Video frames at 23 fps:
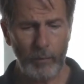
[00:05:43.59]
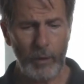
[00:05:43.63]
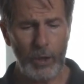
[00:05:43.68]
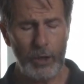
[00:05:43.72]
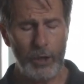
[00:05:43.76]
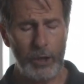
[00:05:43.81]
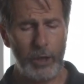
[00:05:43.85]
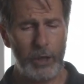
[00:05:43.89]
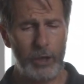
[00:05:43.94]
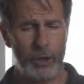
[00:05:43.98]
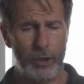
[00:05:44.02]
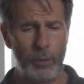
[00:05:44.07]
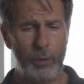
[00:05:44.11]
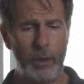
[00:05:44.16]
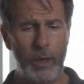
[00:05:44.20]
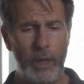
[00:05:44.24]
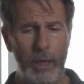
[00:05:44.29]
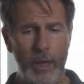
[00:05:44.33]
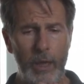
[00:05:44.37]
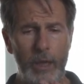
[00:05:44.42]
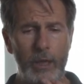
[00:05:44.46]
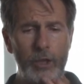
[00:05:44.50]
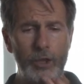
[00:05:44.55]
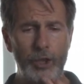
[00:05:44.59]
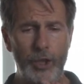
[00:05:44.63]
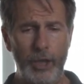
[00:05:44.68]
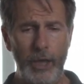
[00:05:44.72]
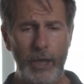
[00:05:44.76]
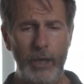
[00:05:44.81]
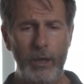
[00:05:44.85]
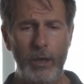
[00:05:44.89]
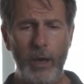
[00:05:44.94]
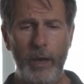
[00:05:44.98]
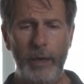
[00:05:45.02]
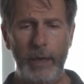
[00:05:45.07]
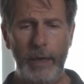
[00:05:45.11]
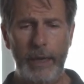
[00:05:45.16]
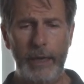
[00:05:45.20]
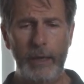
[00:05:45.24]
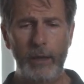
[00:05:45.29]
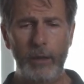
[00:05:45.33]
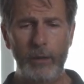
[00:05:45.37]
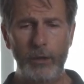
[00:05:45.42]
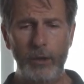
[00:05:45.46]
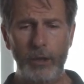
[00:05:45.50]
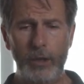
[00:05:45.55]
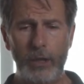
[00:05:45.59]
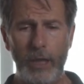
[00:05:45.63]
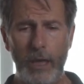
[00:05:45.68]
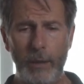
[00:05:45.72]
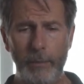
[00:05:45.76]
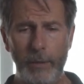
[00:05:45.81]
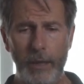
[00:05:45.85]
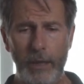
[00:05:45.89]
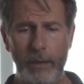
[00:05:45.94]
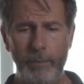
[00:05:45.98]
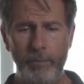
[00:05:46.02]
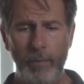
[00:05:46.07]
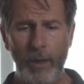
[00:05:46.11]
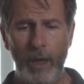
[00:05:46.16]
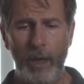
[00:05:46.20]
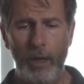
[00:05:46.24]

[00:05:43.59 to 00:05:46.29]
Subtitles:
You're going to do the chin nod laying on your tummy.